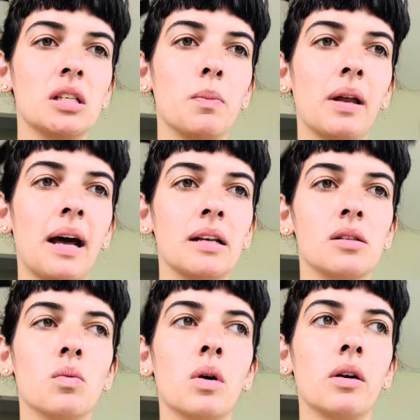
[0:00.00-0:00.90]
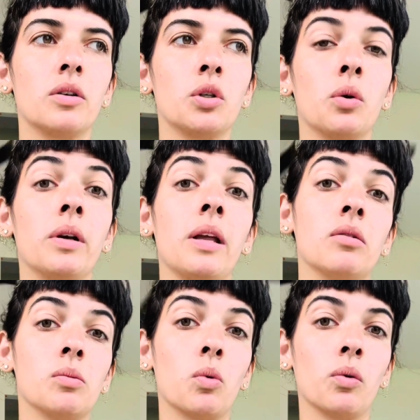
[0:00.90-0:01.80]
but as the water
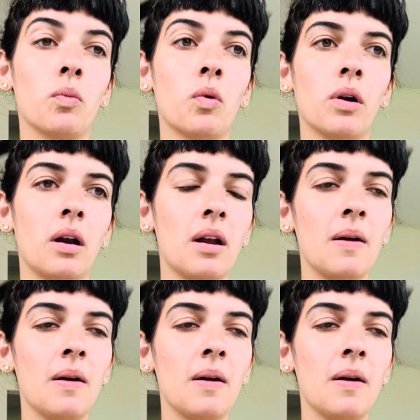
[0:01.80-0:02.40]
tornadoes more and more,